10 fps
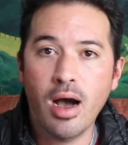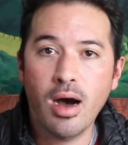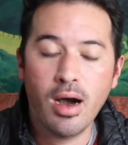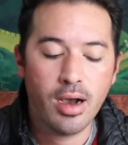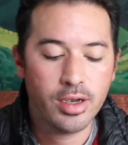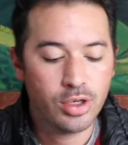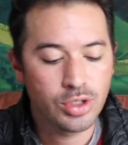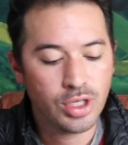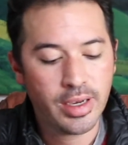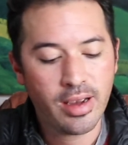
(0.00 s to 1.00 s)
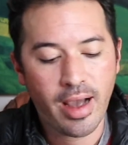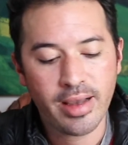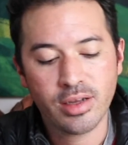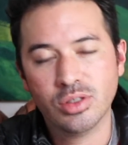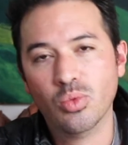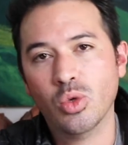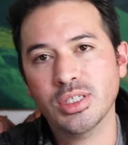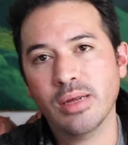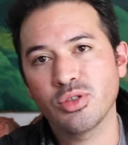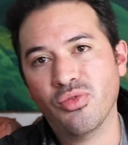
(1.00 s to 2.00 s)
Usually I
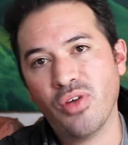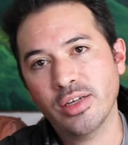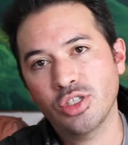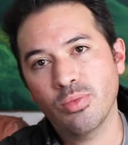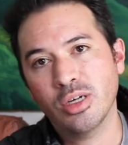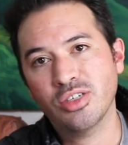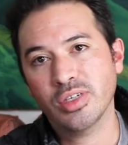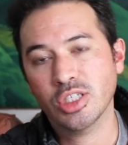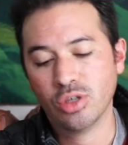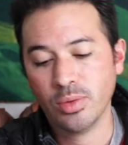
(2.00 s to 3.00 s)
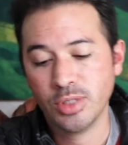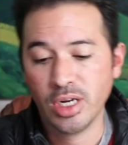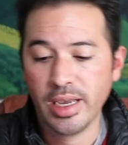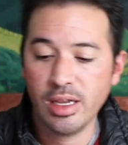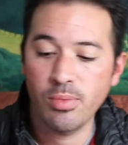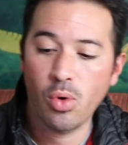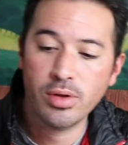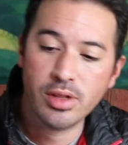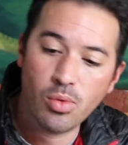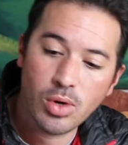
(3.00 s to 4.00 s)
wasn't able to find too much of a description any
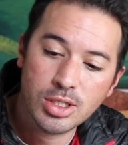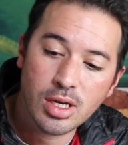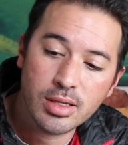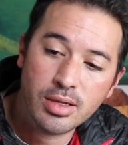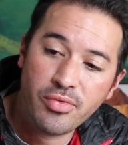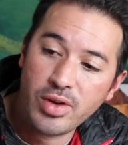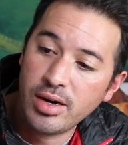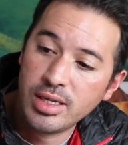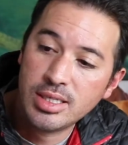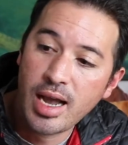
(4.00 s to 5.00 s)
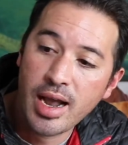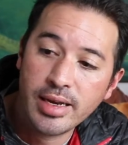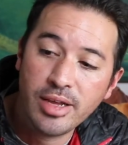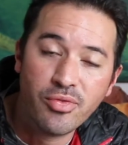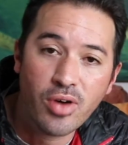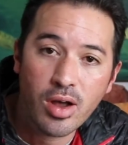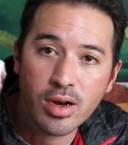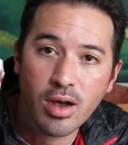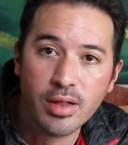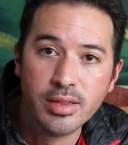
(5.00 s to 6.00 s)
more than what's on the very tiny
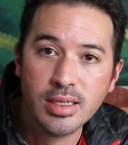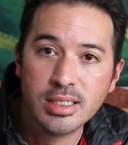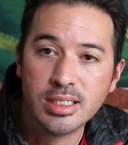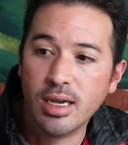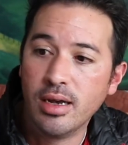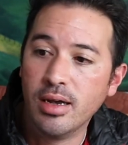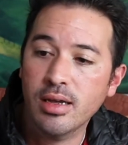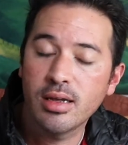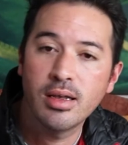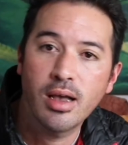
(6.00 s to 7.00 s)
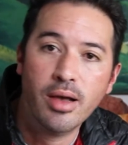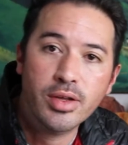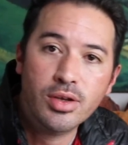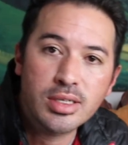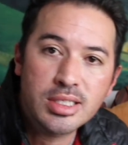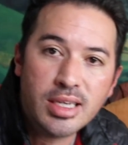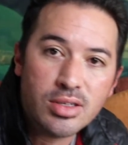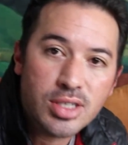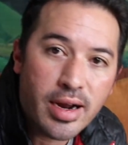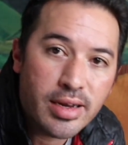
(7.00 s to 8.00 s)
font on this, and you can see
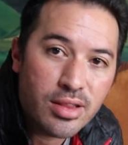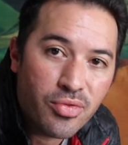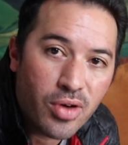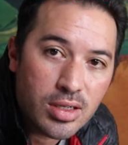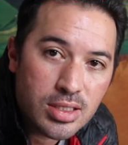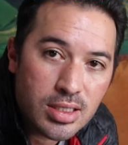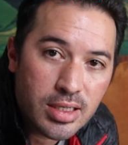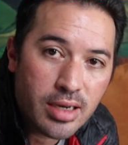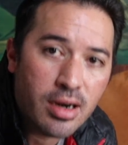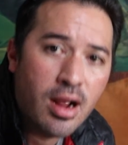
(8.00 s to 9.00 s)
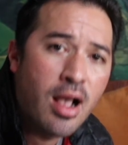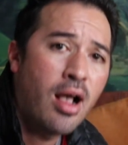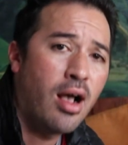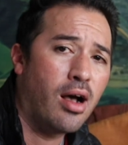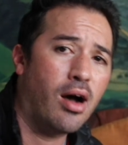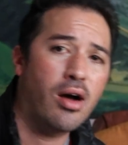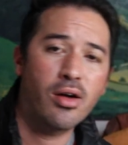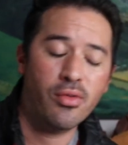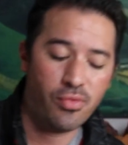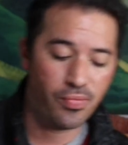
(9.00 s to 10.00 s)
how tiny the font is here
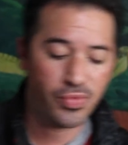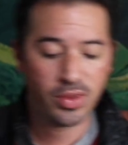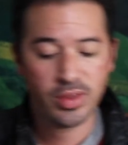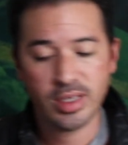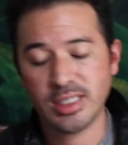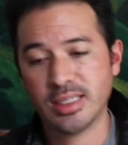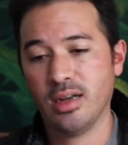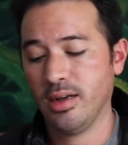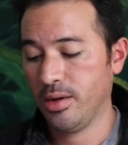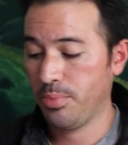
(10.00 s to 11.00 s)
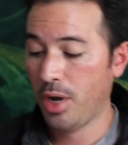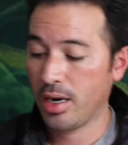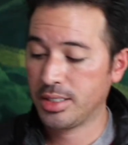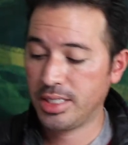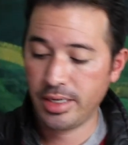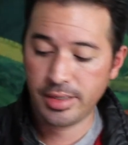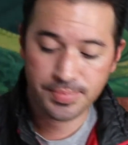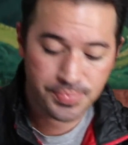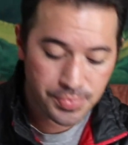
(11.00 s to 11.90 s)
of this box here,